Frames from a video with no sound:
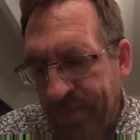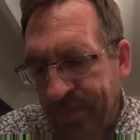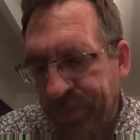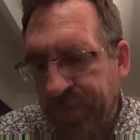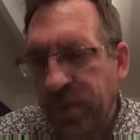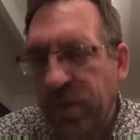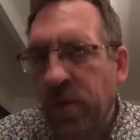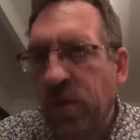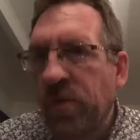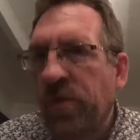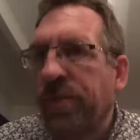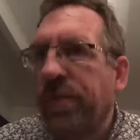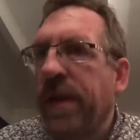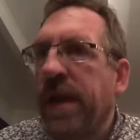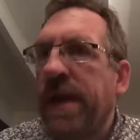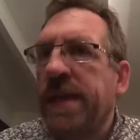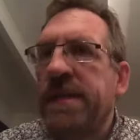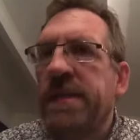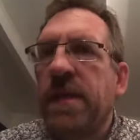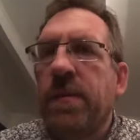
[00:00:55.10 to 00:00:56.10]
You can
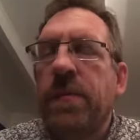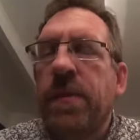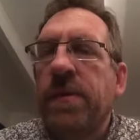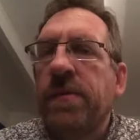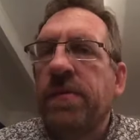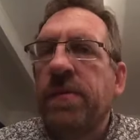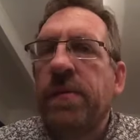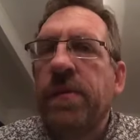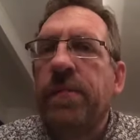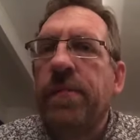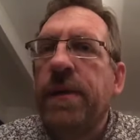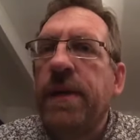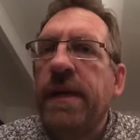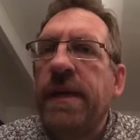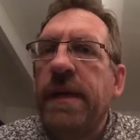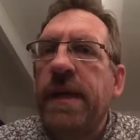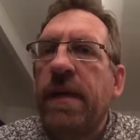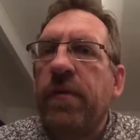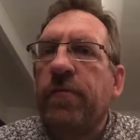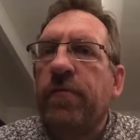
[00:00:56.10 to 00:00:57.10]
pay someone
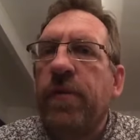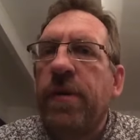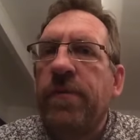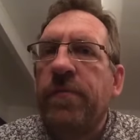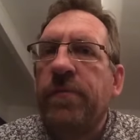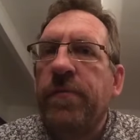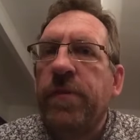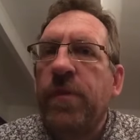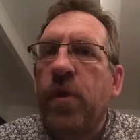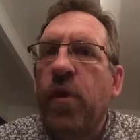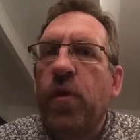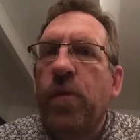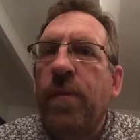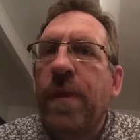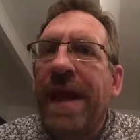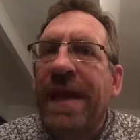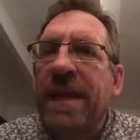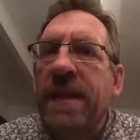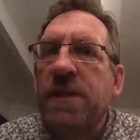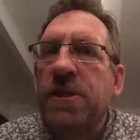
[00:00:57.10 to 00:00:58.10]
completely upfront for the whole
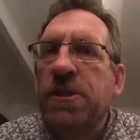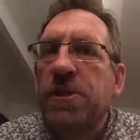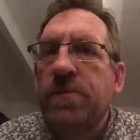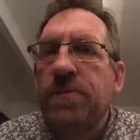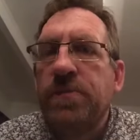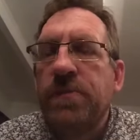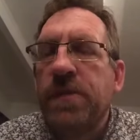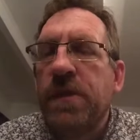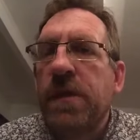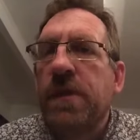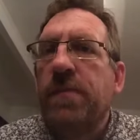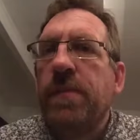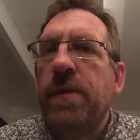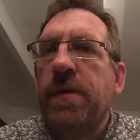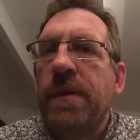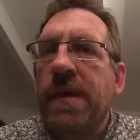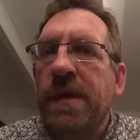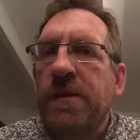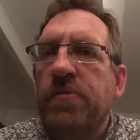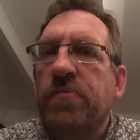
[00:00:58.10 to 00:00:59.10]
package. So it could be a
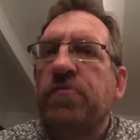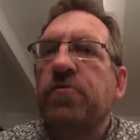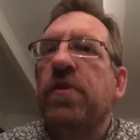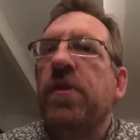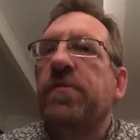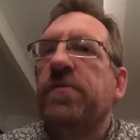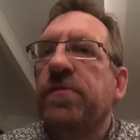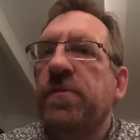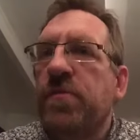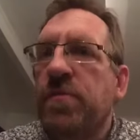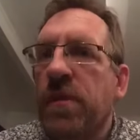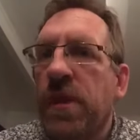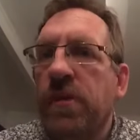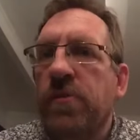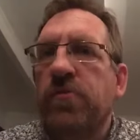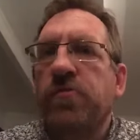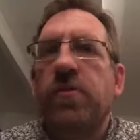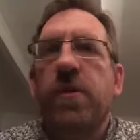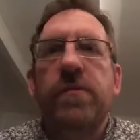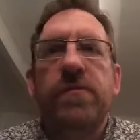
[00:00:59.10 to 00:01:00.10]
national driving school,
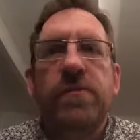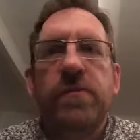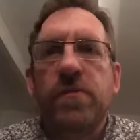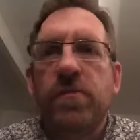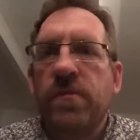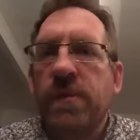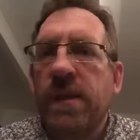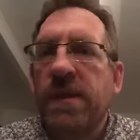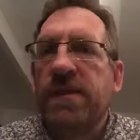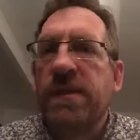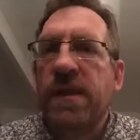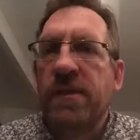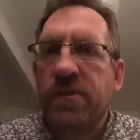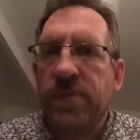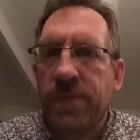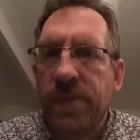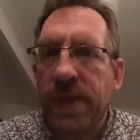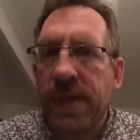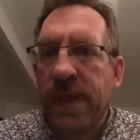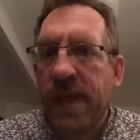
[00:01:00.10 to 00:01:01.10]
local driving school,
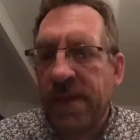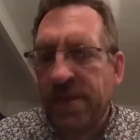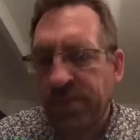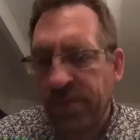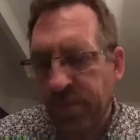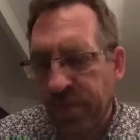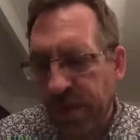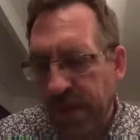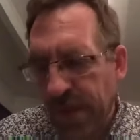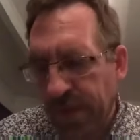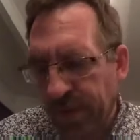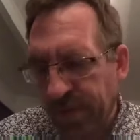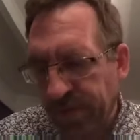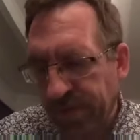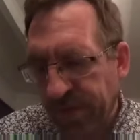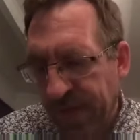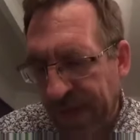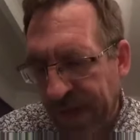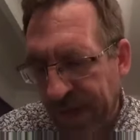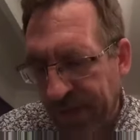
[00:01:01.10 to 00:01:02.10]
etc. But again, we'll come on
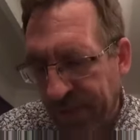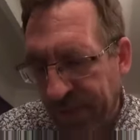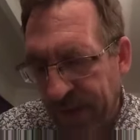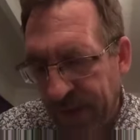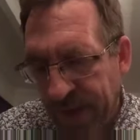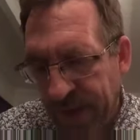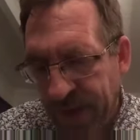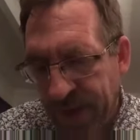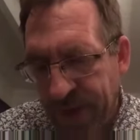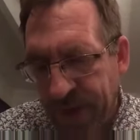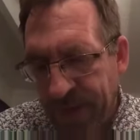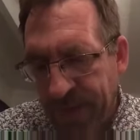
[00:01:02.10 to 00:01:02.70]
to that in a minute.